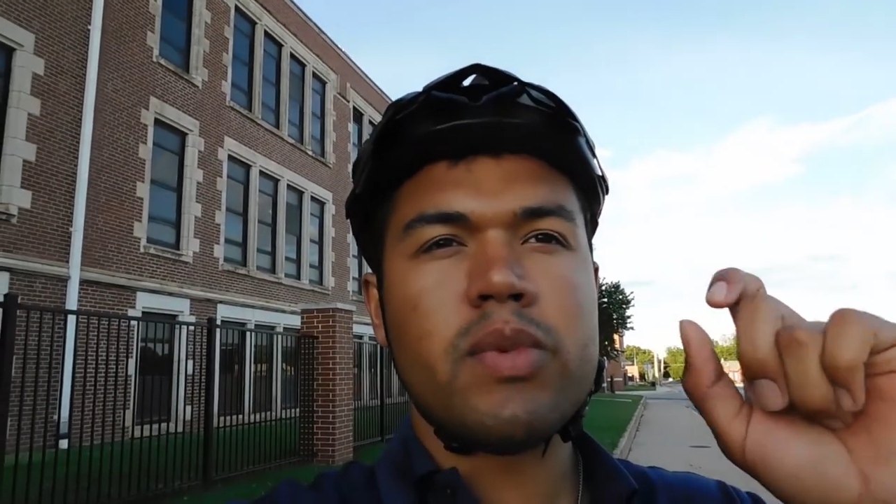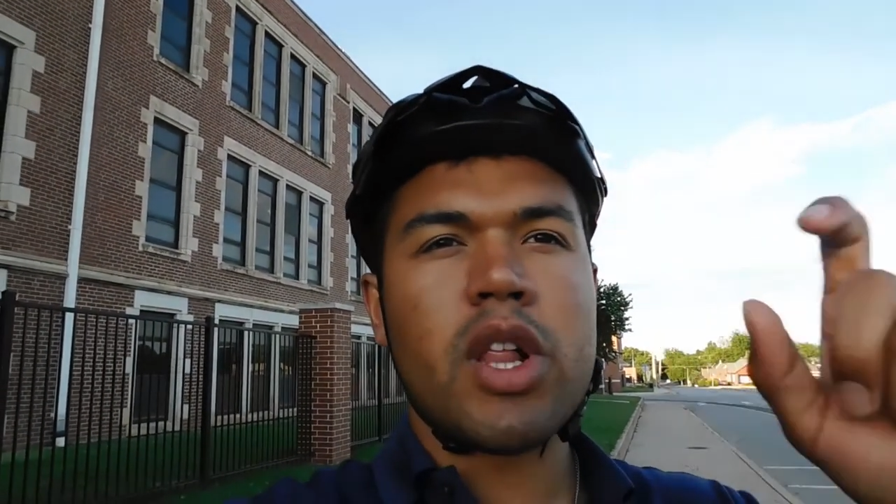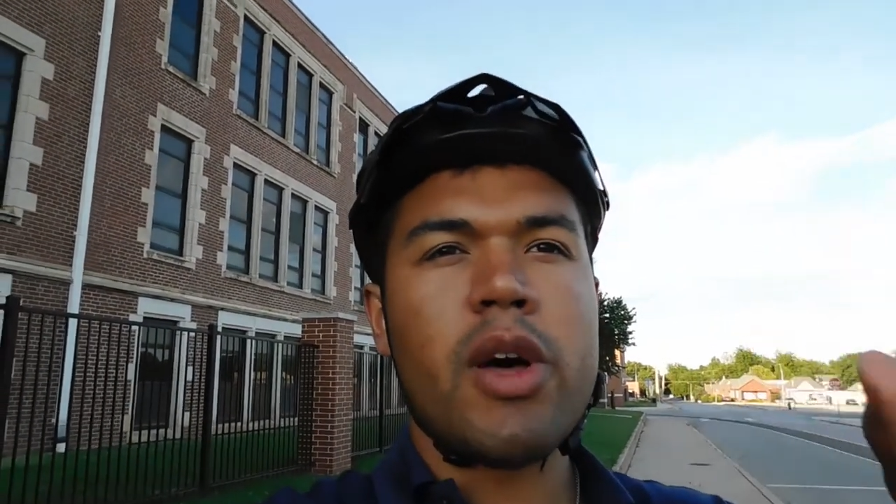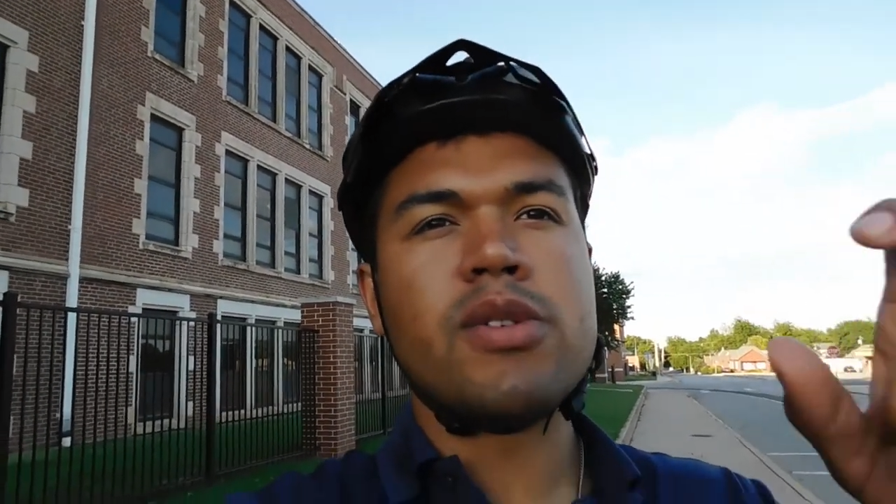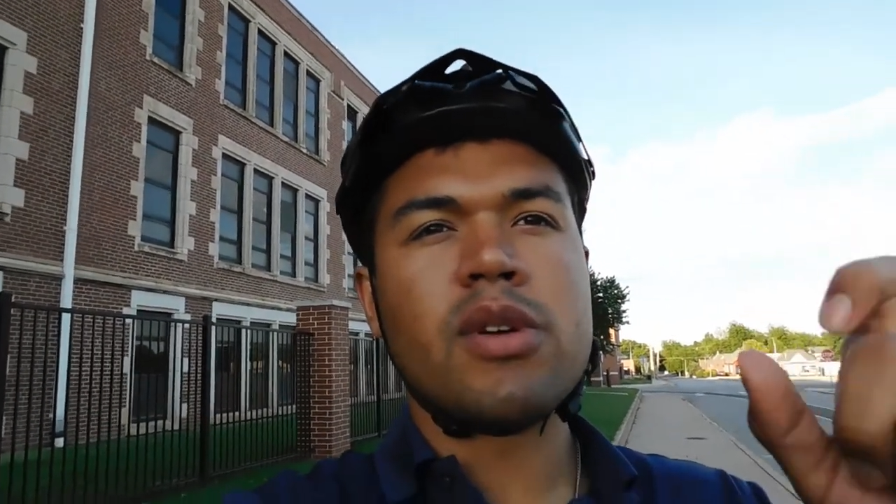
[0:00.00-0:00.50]

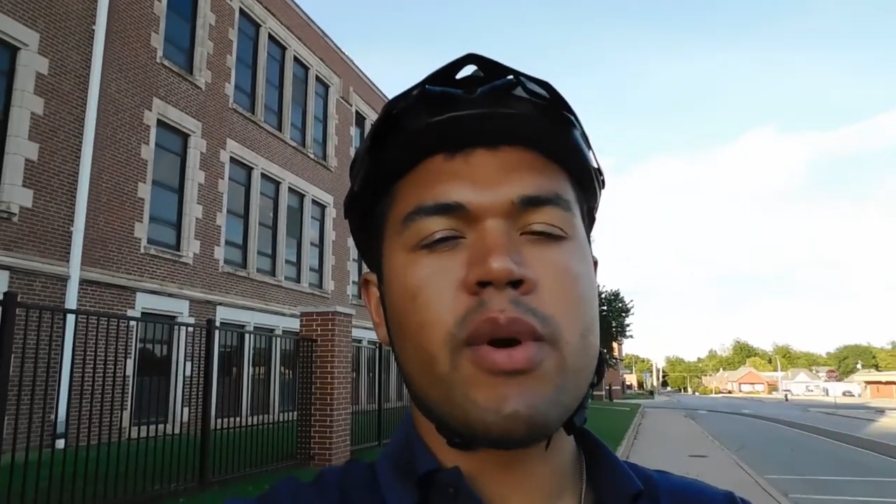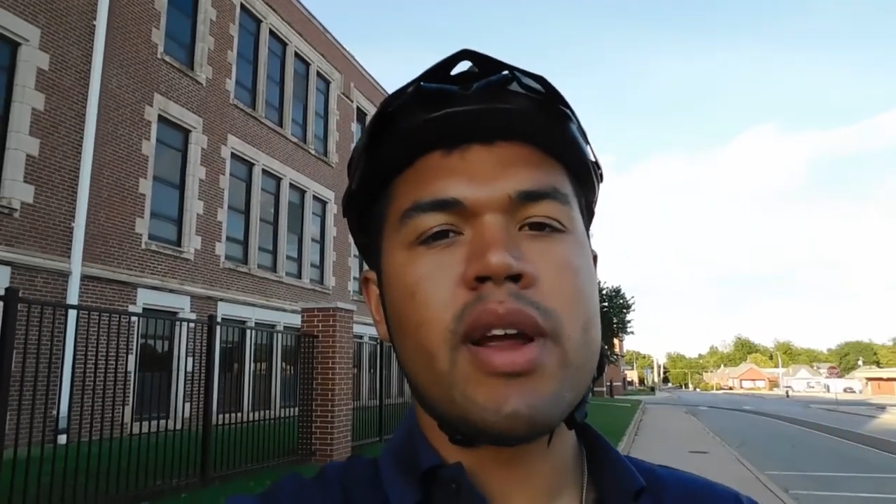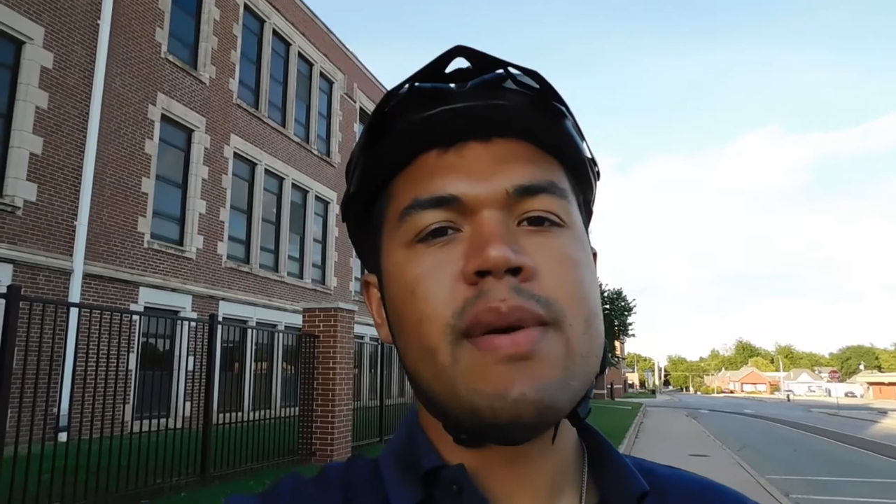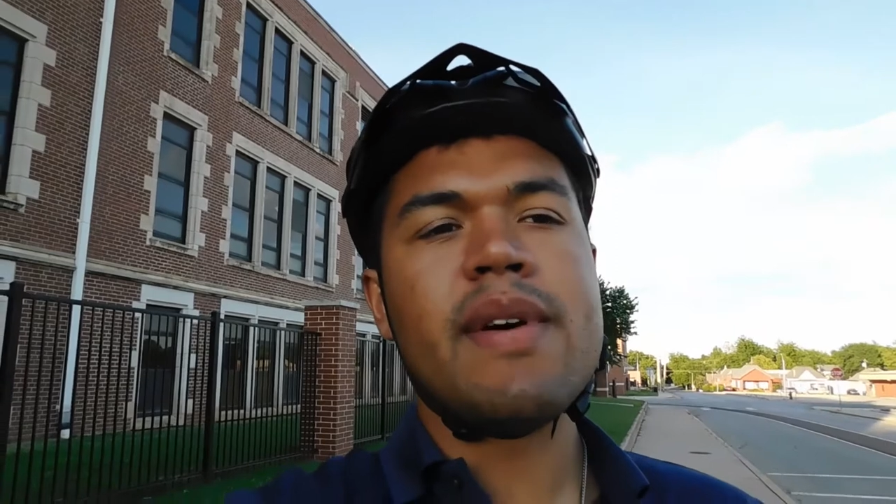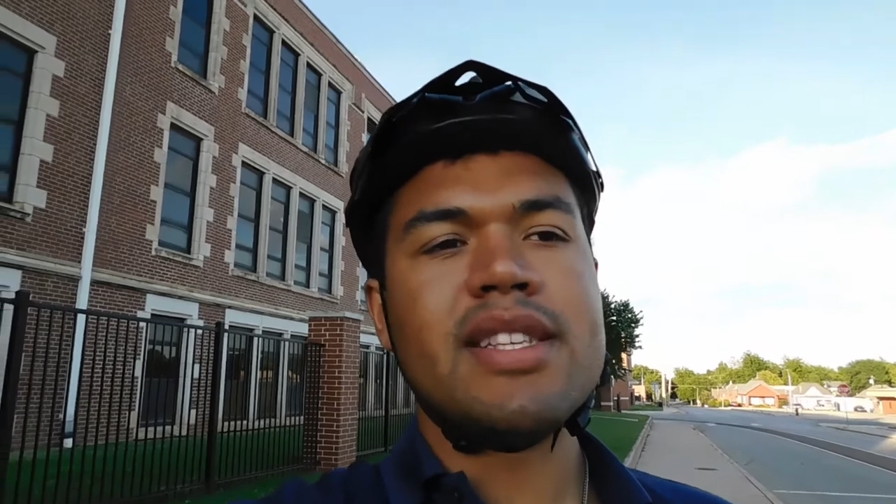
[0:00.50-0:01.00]
closer to where
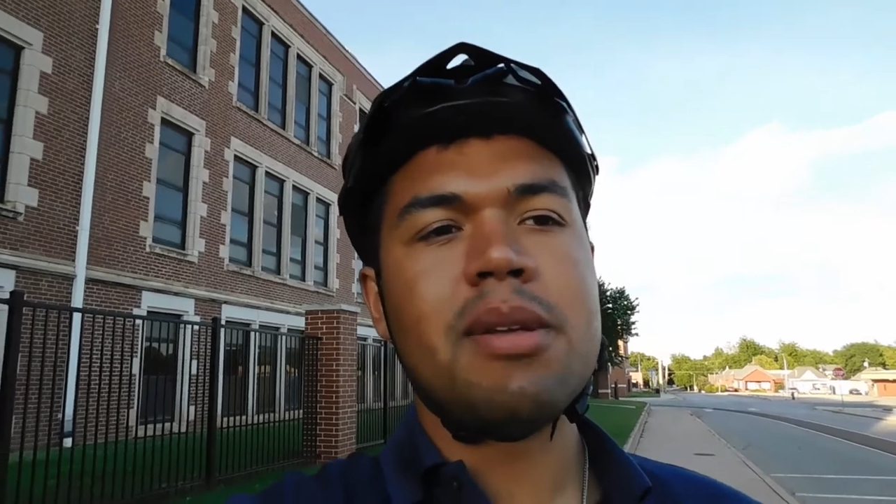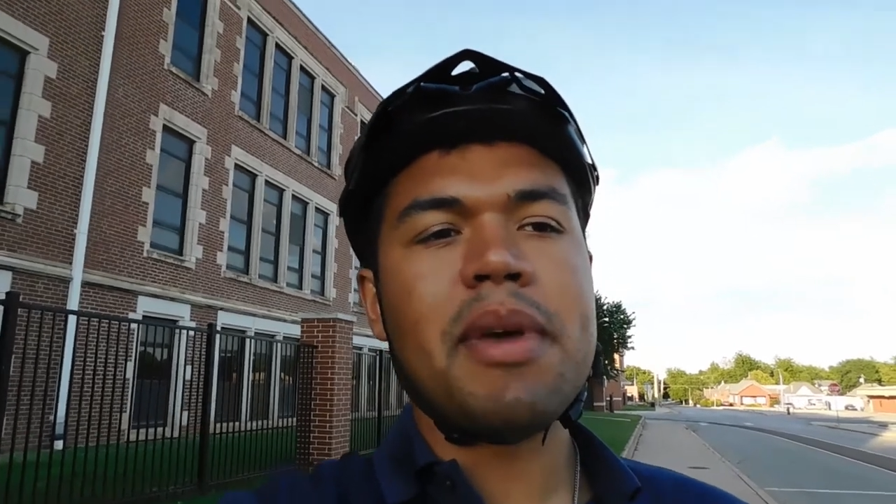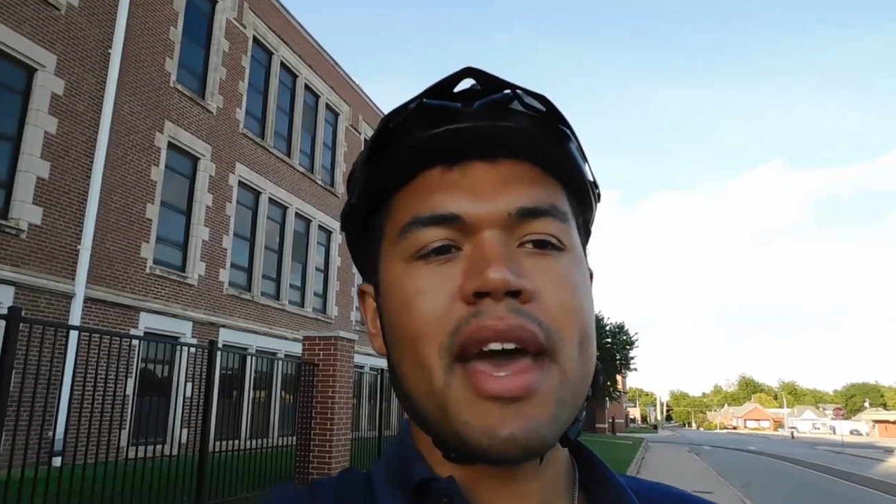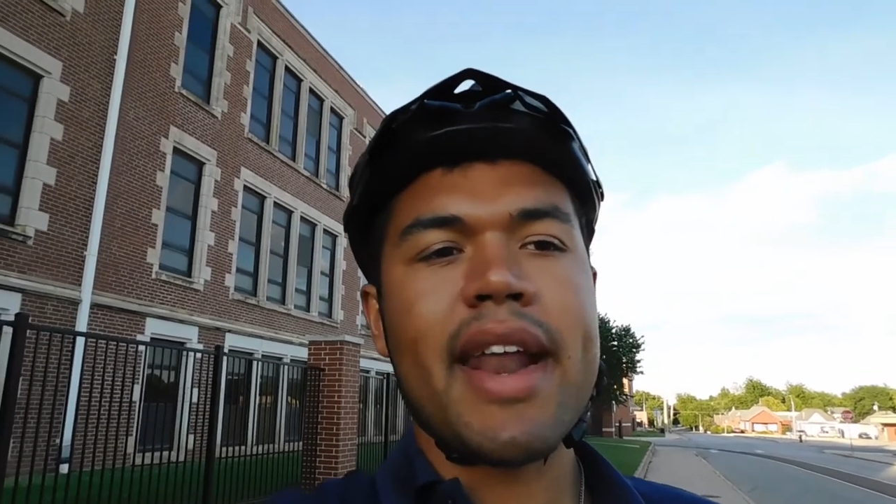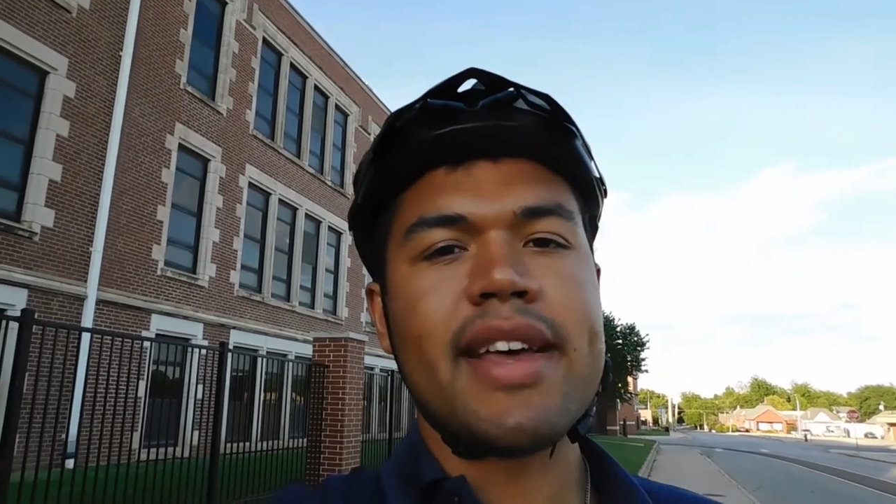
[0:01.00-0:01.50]
he wants to be at